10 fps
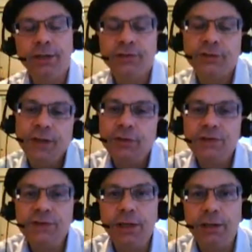So they
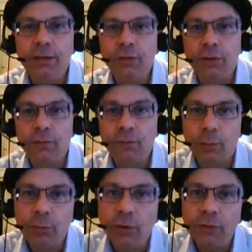don't say in order to
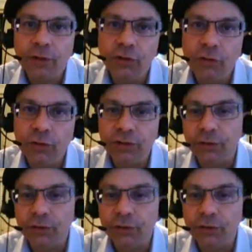form a perfect union.